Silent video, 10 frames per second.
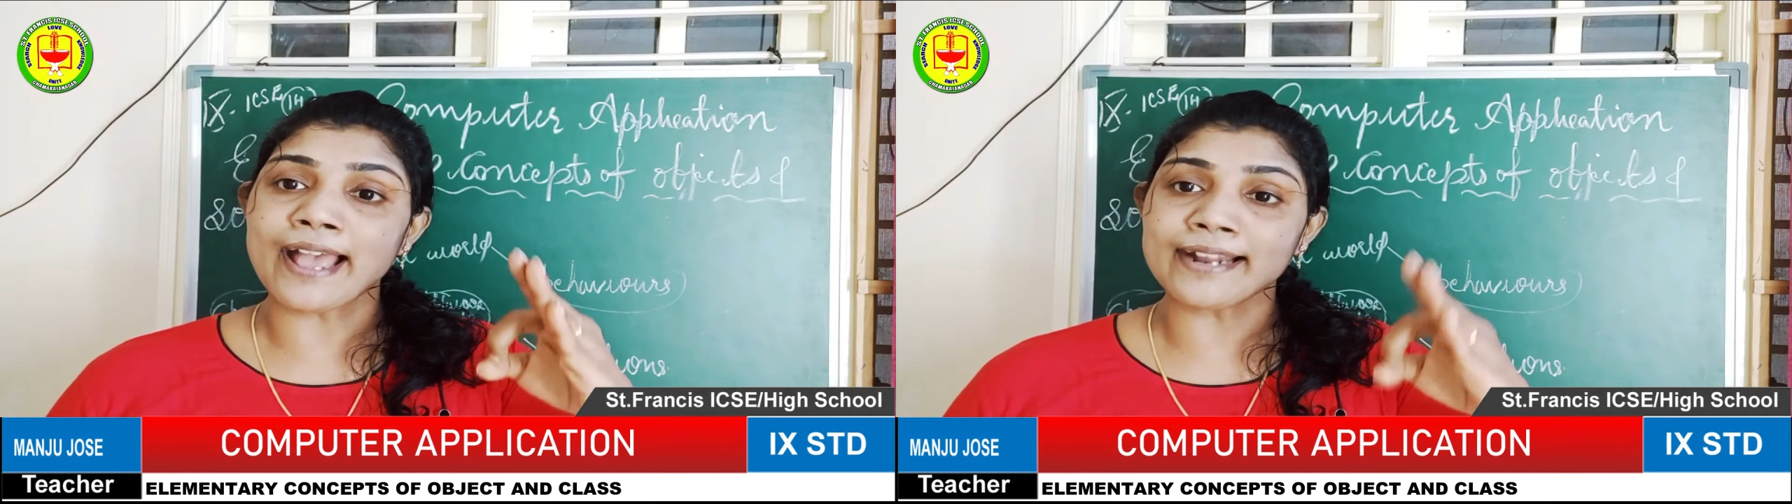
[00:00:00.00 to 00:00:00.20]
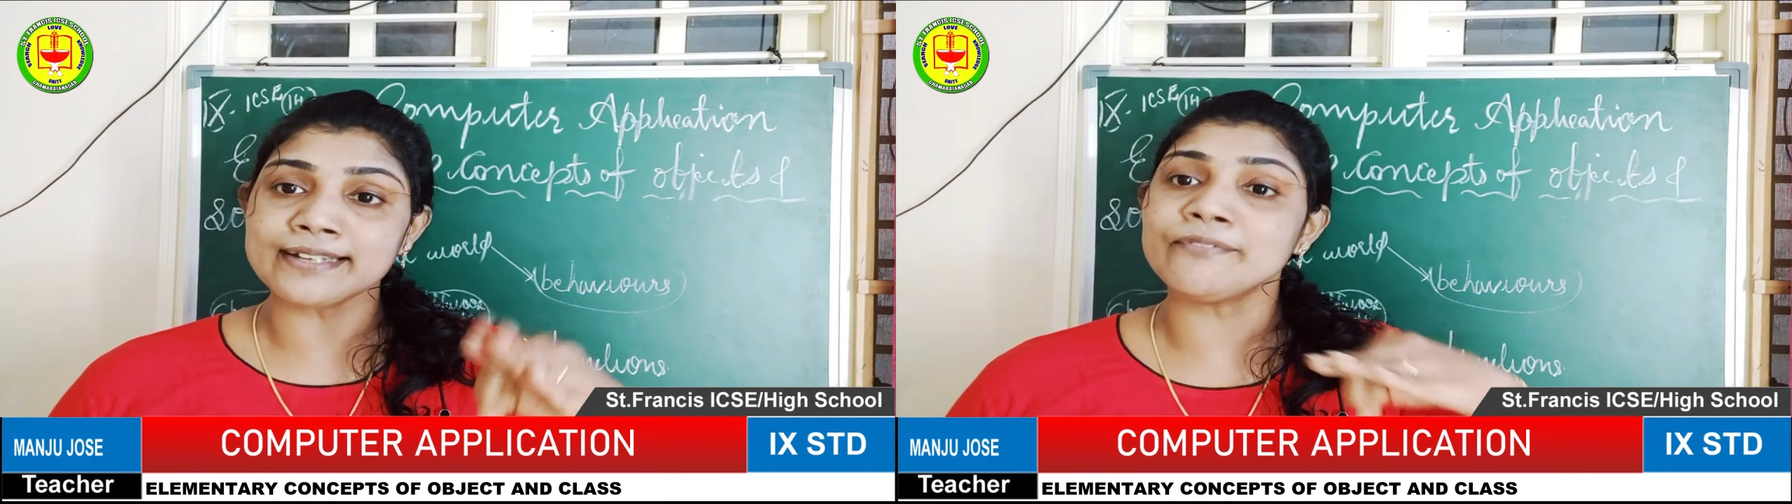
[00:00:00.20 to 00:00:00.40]

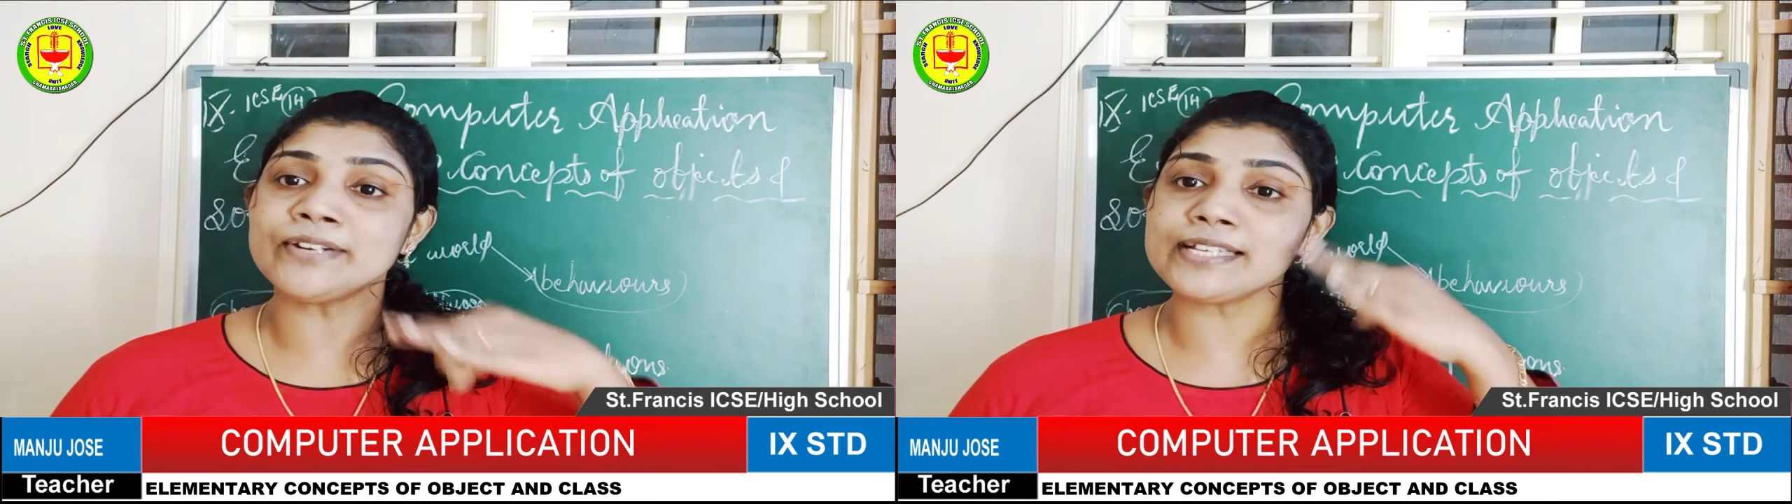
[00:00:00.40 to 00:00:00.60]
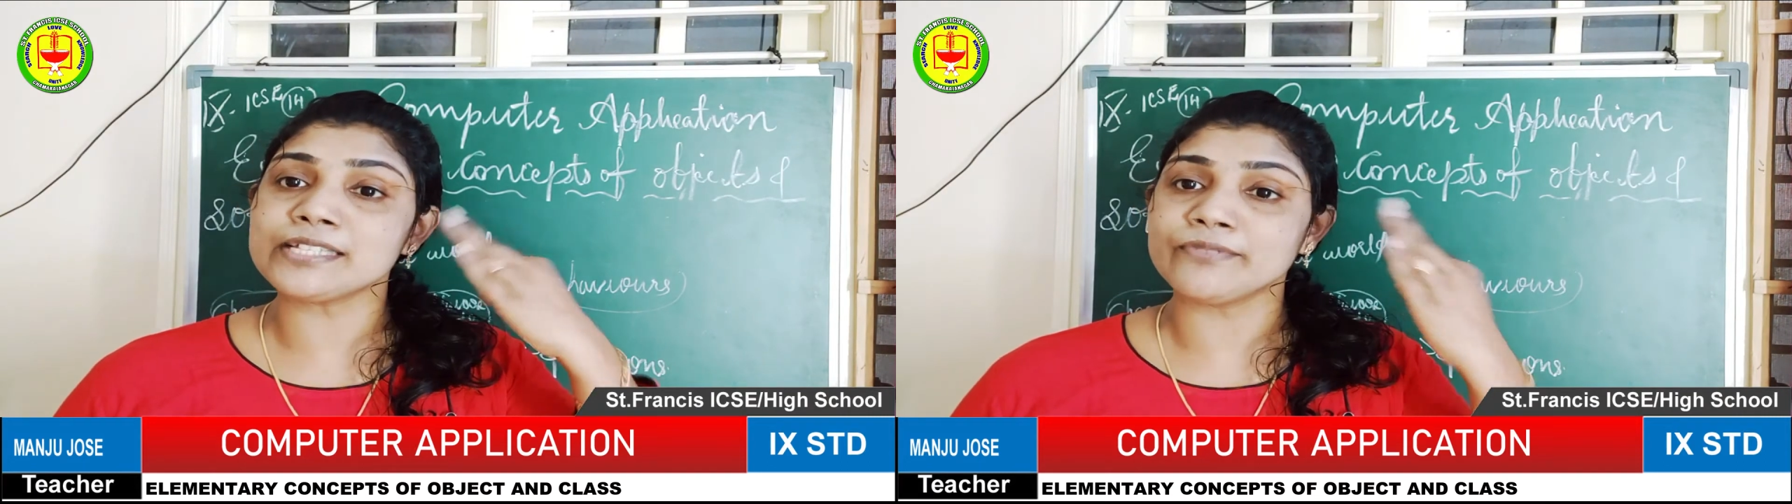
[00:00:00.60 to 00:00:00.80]

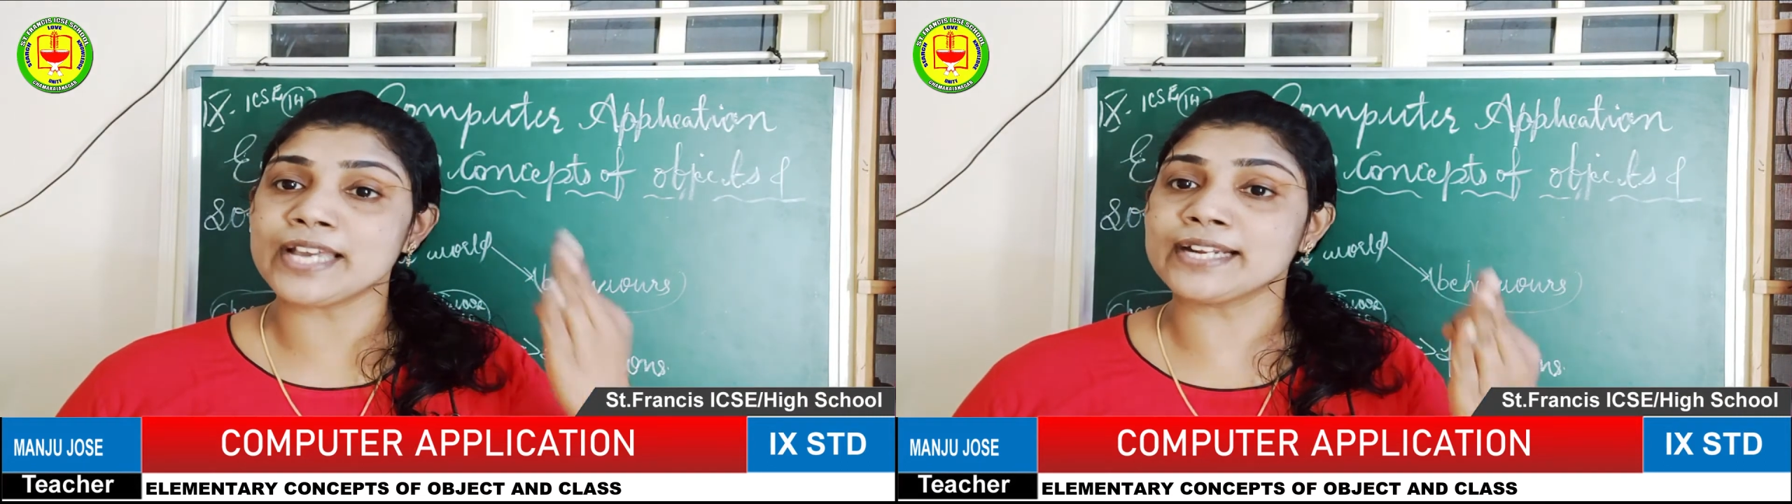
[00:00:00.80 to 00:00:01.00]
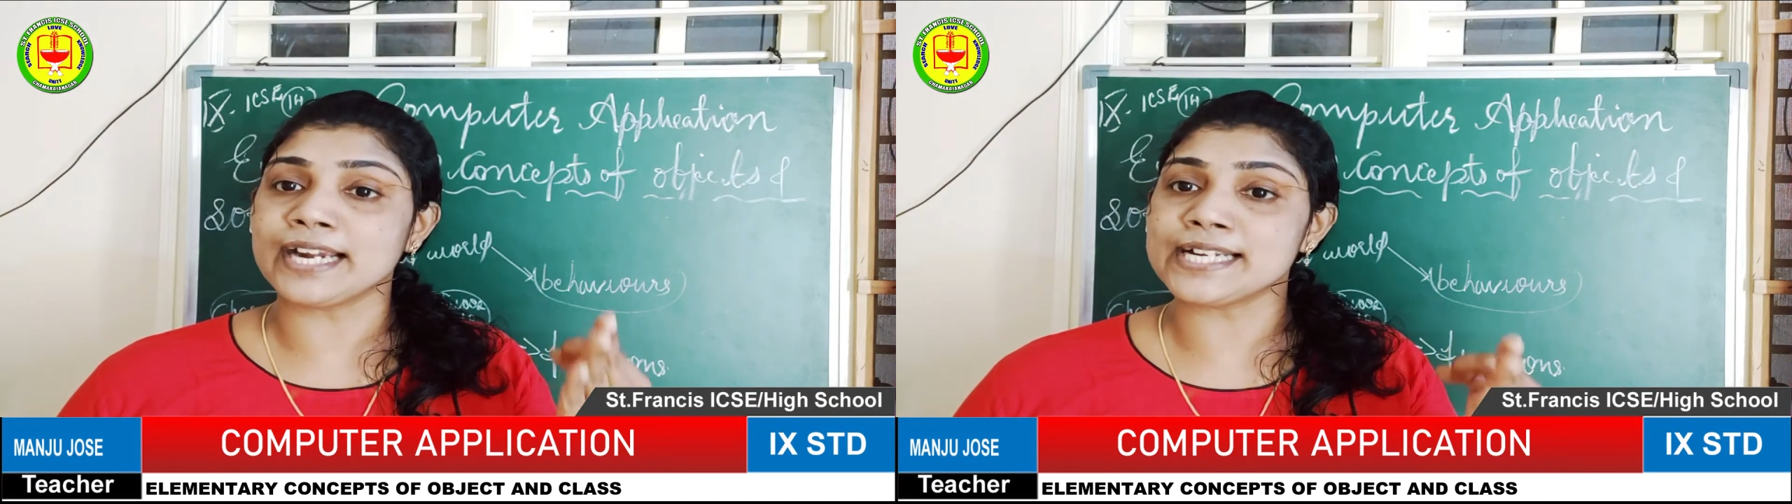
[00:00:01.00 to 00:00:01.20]
activities we
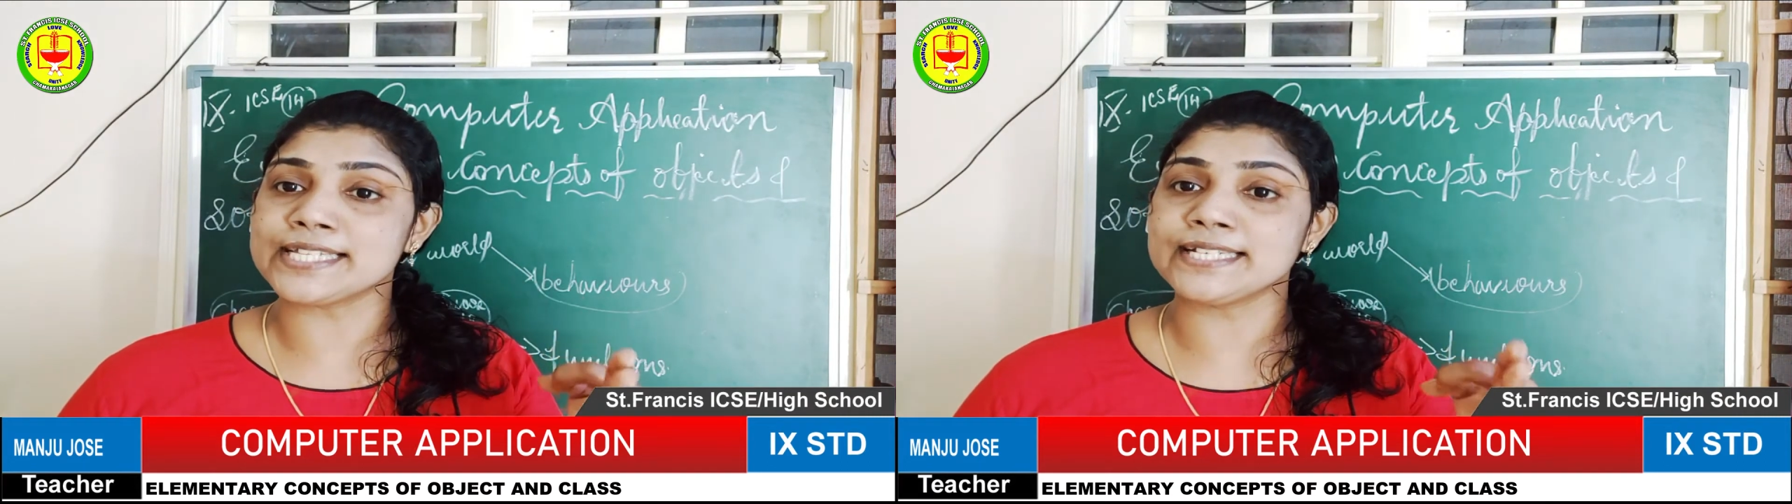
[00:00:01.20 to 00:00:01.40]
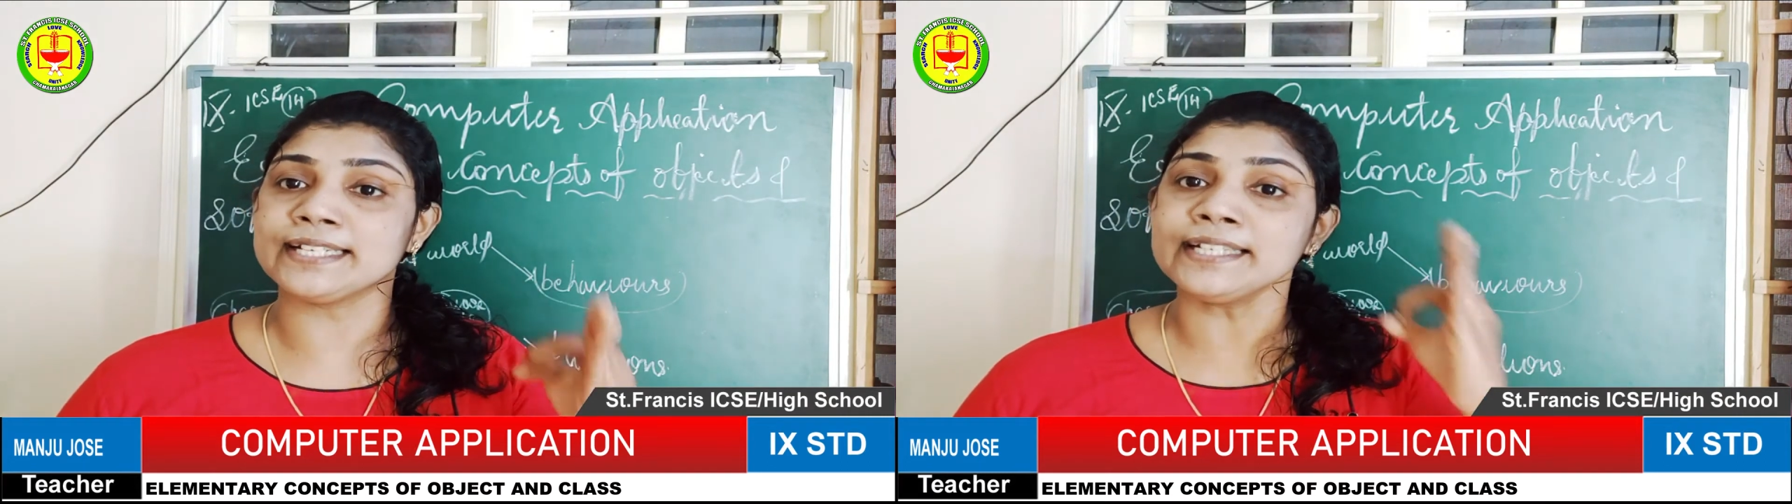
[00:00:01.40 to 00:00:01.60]
are
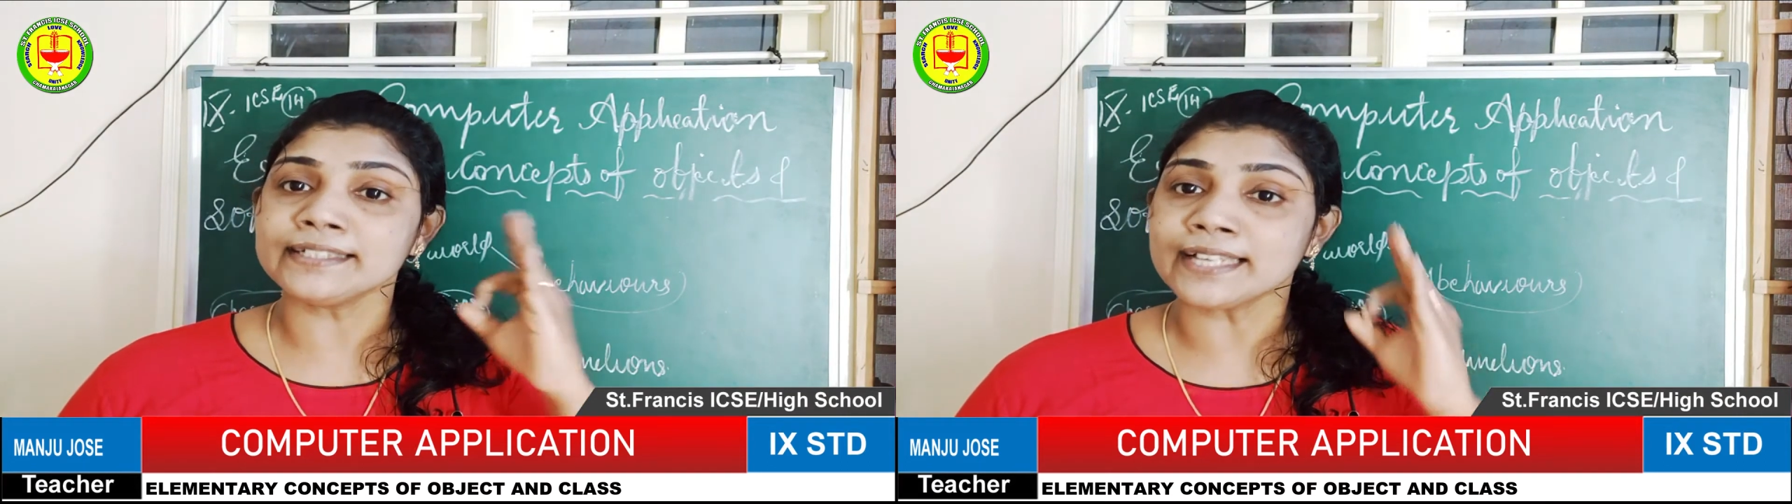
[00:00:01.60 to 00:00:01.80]
considering,